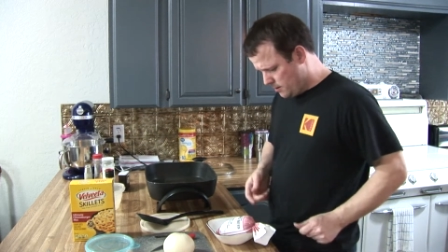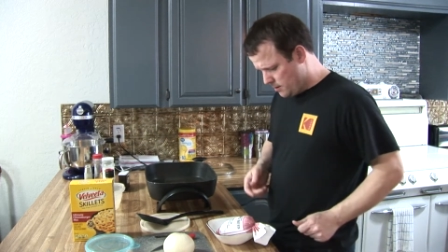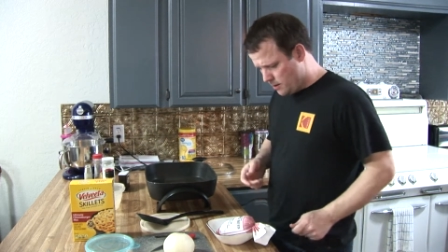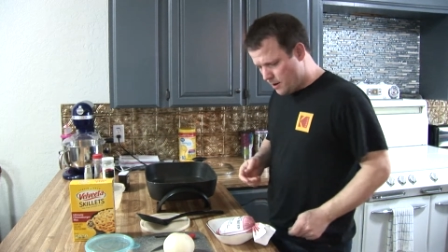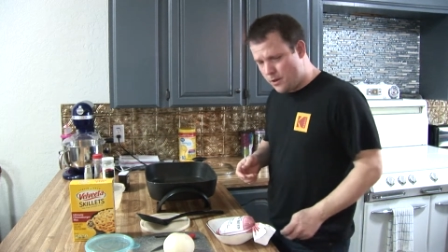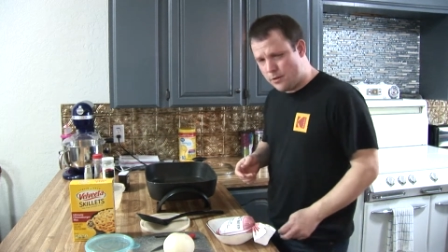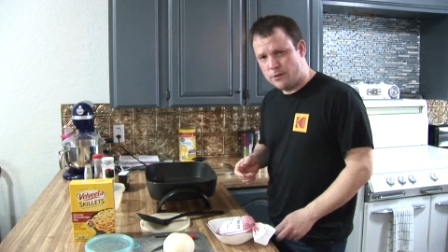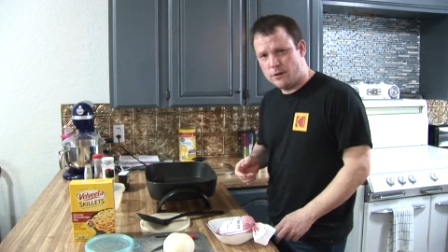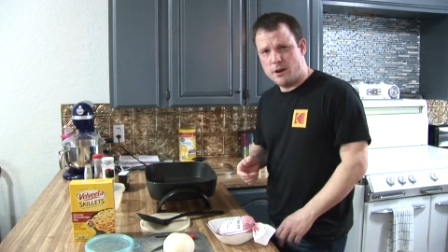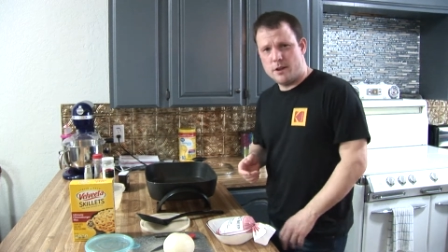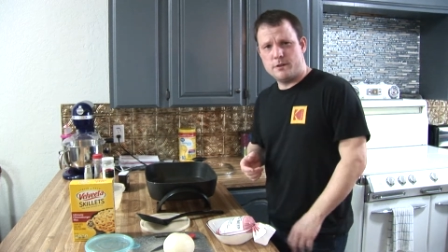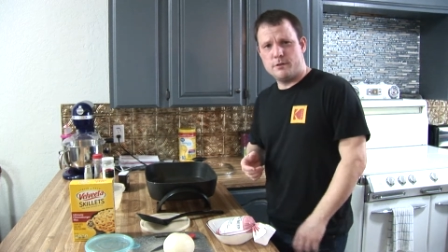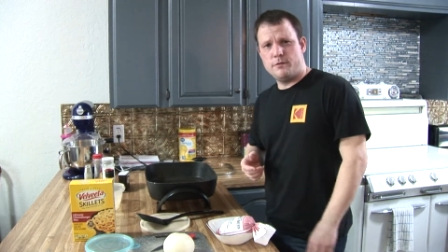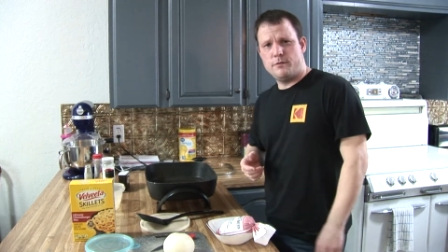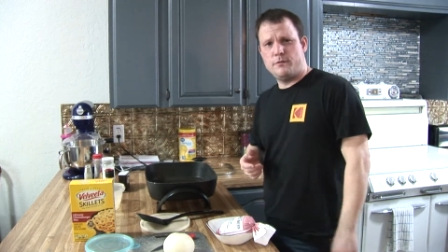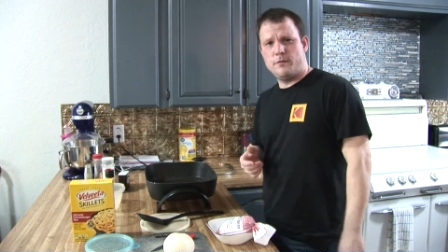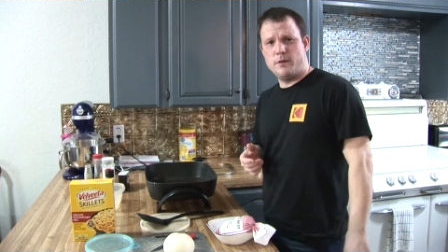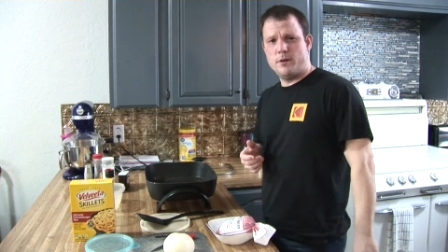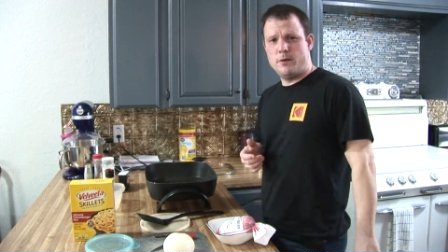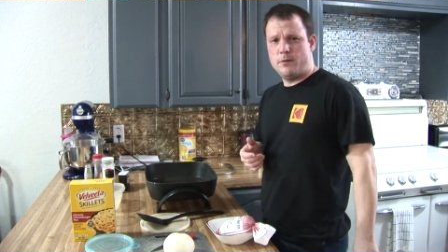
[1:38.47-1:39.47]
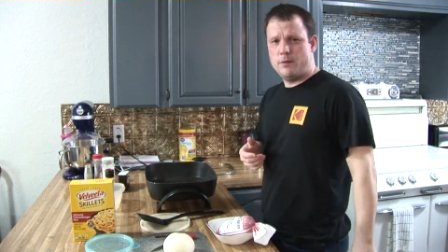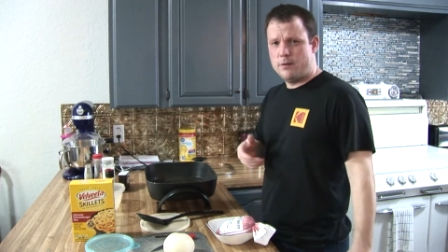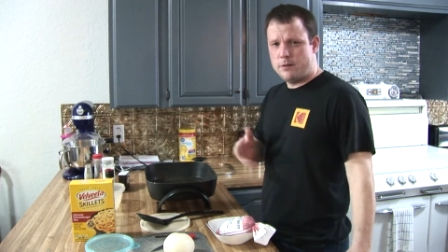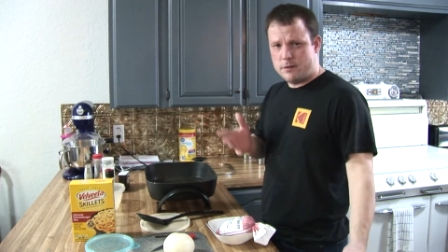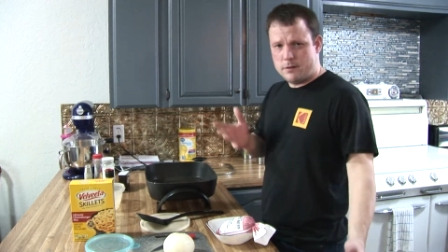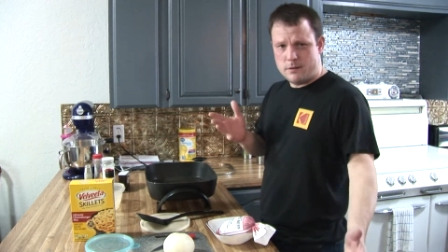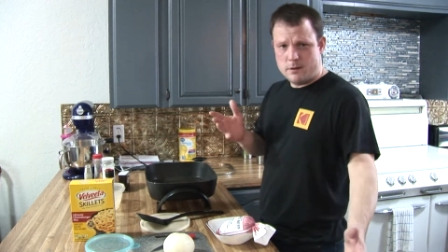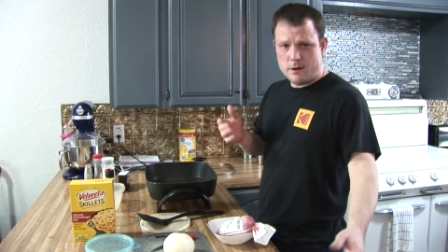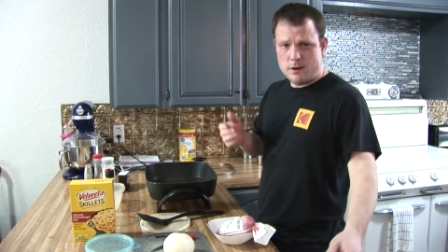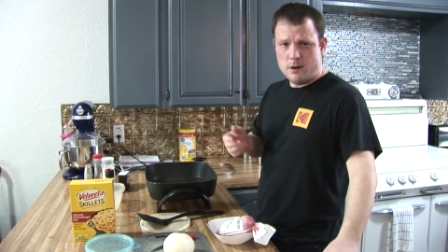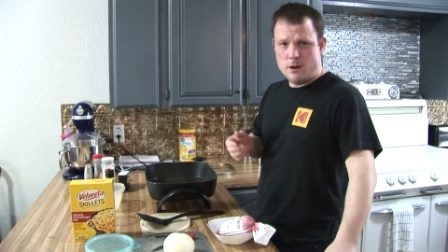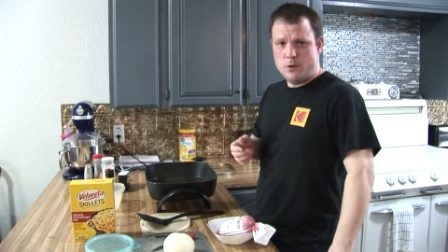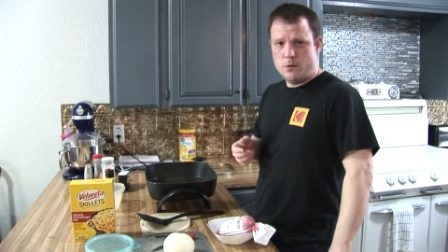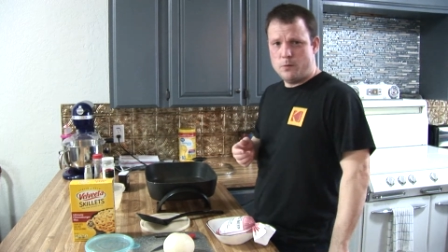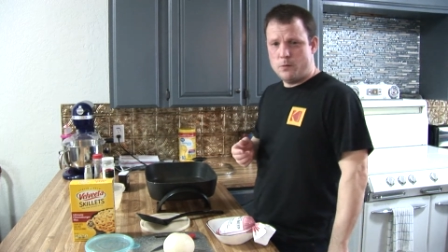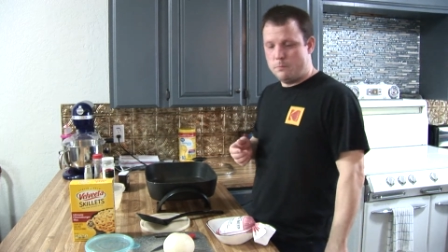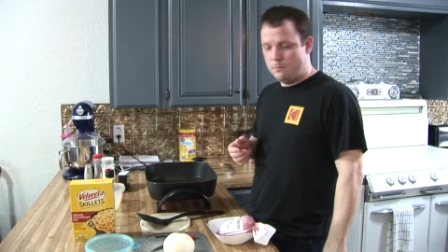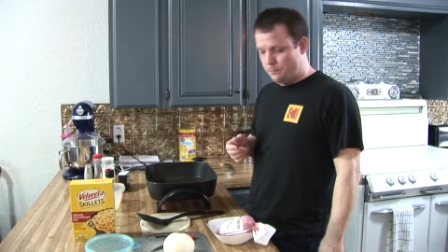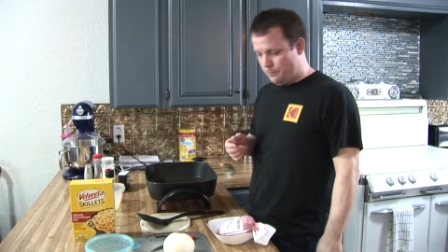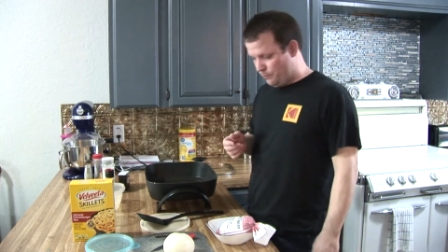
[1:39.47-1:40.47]
either on your phone or at
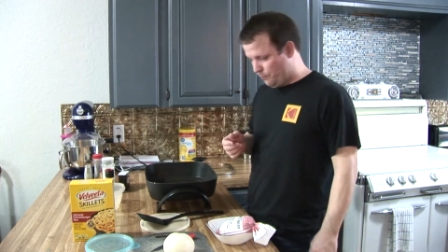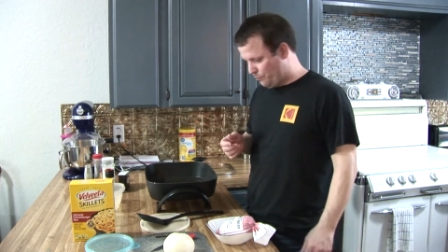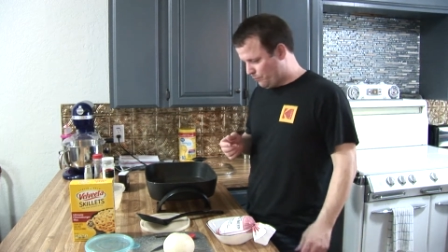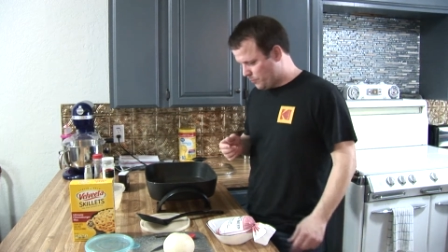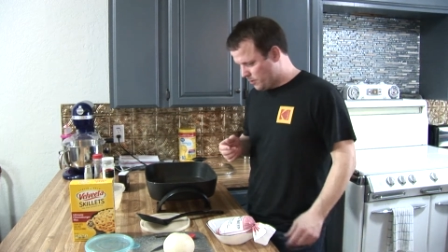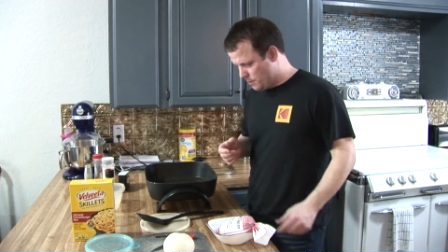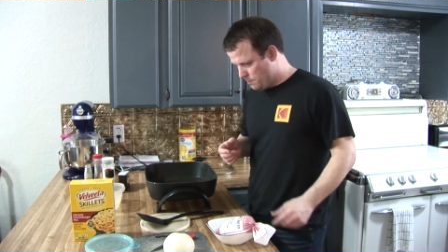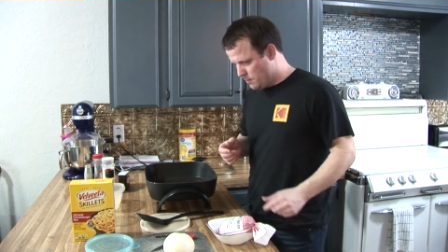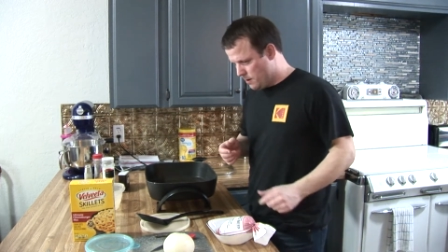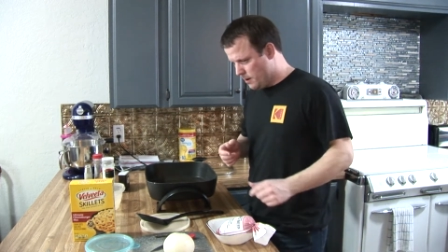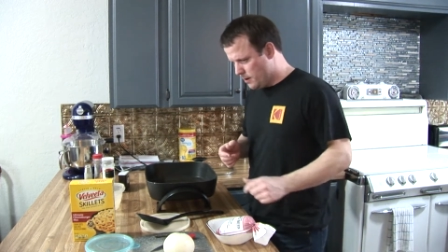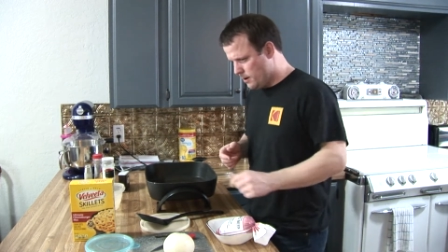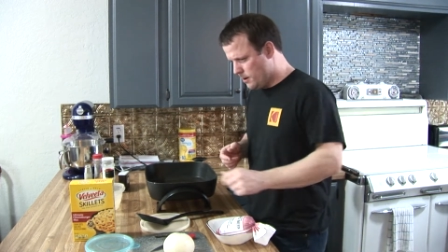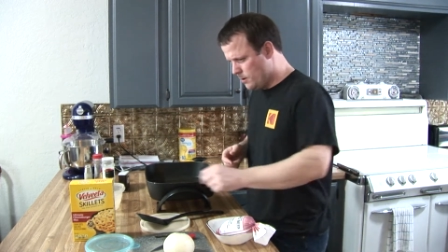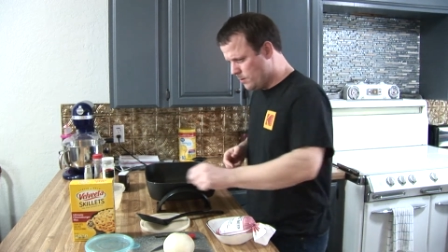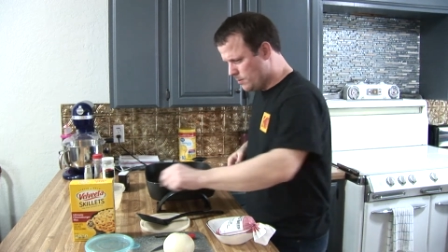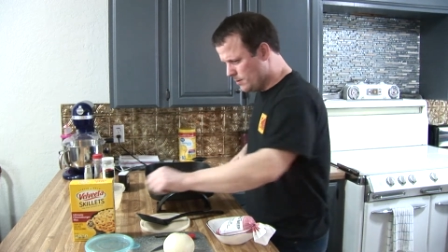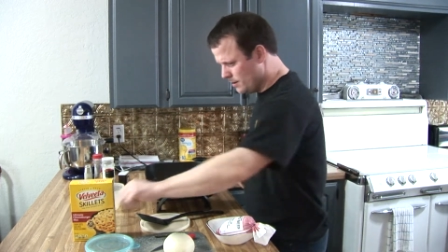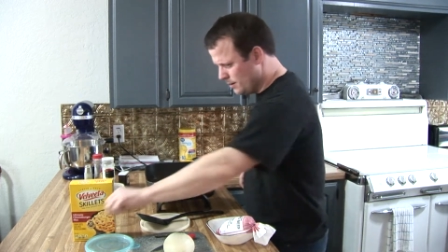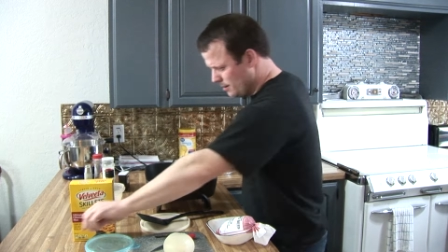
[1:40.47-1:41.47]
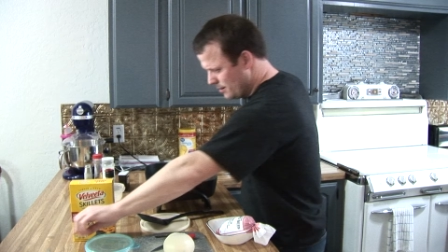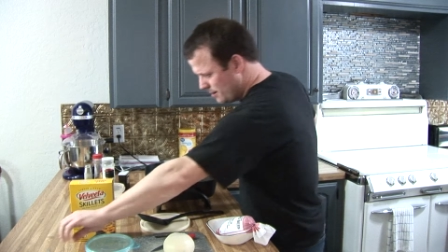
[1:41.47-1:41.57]
home, you're probably going,